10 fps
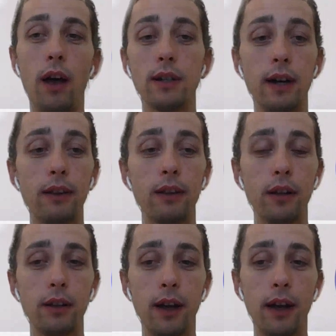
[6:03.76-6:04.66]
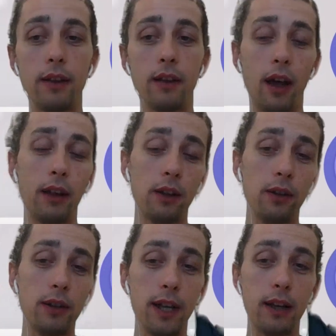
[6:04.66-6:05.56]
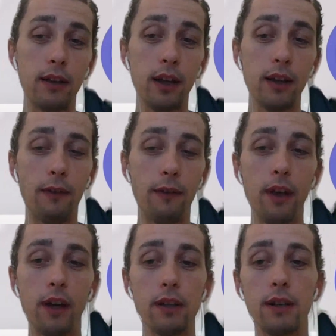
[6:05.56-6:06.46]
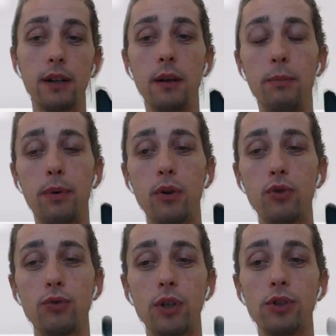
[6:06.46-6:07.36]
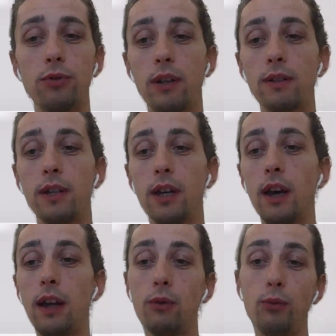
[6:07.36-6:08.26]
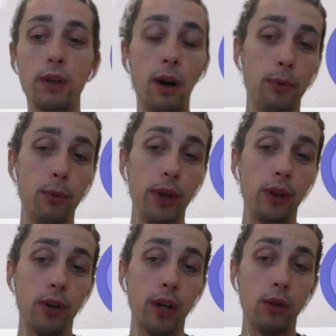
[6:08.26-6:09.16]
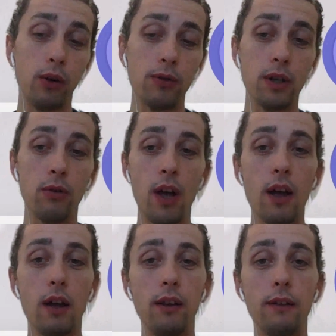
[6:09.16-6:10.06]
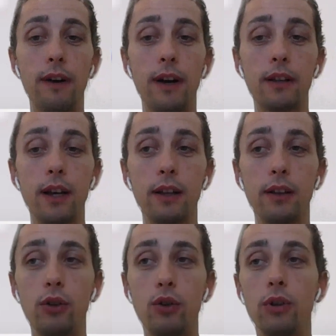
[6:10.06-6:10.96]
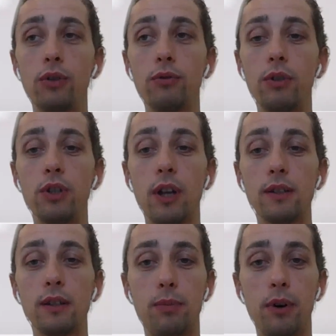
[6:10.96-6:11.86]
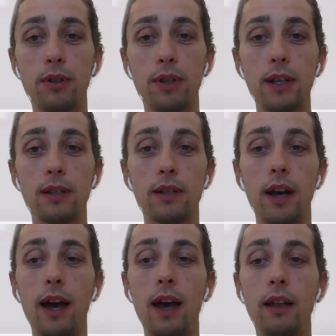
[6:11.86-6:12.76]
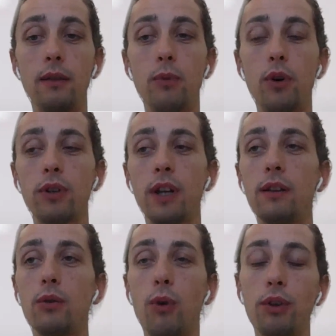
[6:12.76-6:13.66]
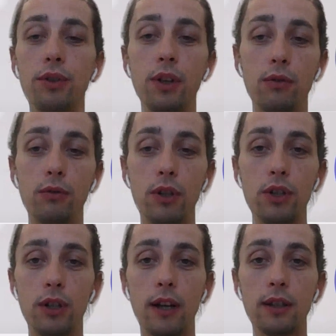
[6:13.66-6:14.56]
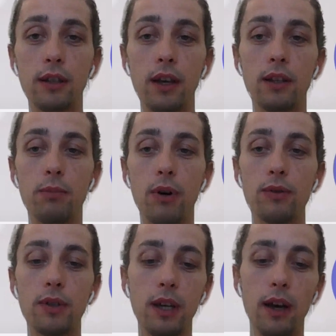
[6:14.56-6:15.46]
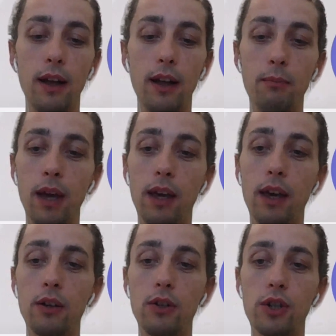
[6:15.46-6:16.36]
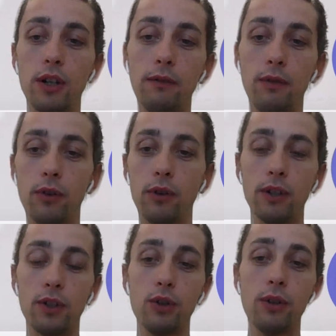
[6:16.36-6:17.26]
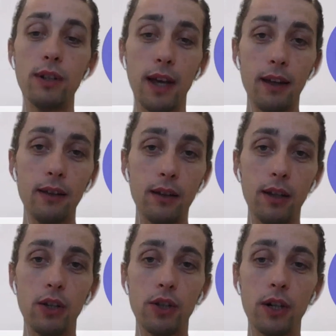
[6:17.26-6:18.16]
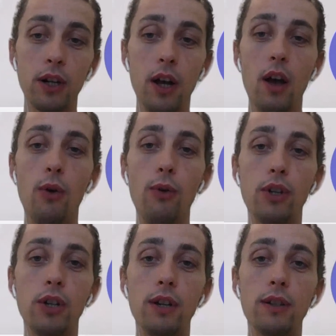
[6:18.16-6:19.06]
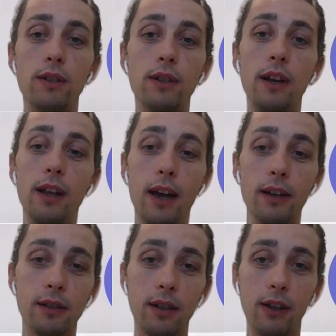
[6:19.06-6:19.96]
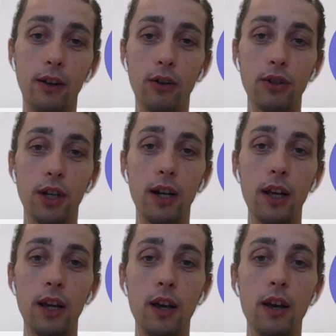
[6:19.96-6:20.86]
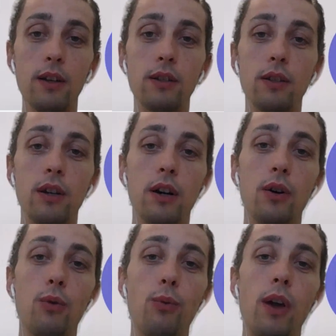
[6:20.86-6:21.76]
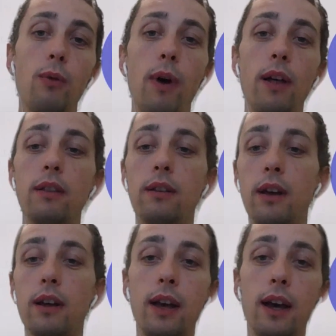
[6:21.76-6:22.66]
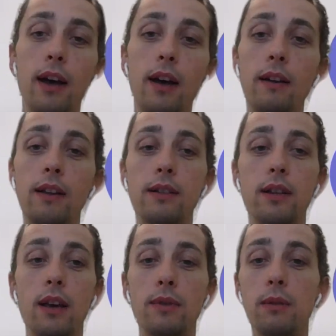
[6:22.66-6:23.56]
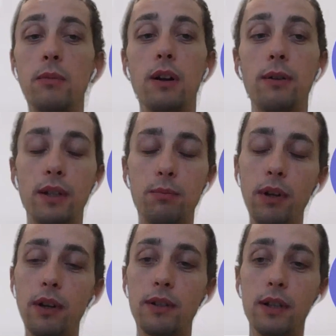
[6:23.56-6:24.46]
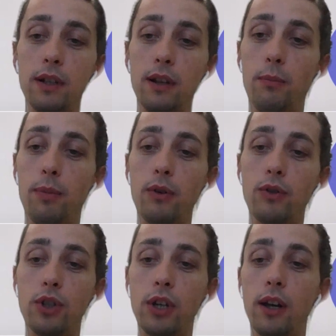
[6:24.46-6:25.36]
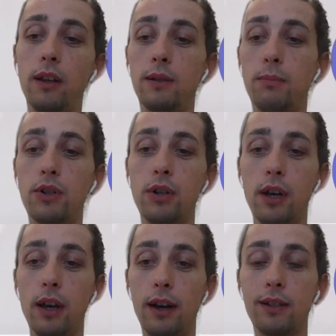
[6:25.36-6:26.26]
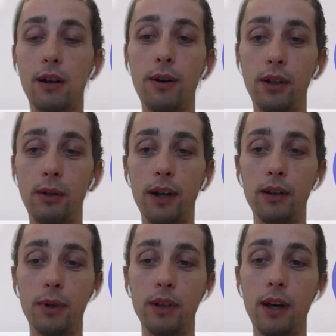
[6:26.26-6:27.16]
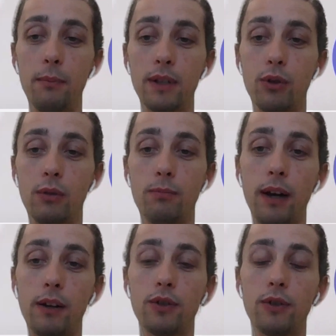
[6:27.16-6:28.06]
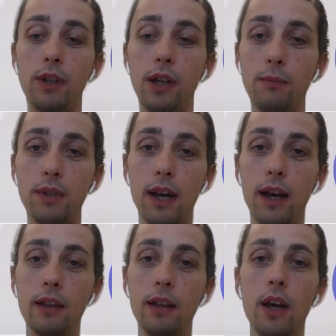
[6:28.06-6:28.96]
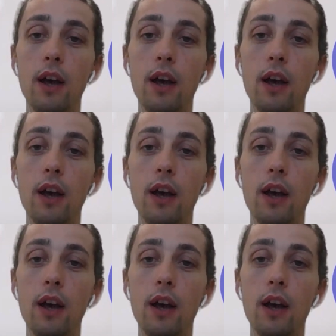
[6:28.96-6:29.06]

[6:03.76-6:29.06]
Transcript: Anthony said, I think it's an approach which you can see, and we took it also. The fact that you want to digitize the process, and more than wanting to digitize it, exposing and making a journey for the students and the teacher, which is enhanced technologically. So we went and had the similar experience in approaching, and especially accelerated by the pandemics with Microsoft Teams and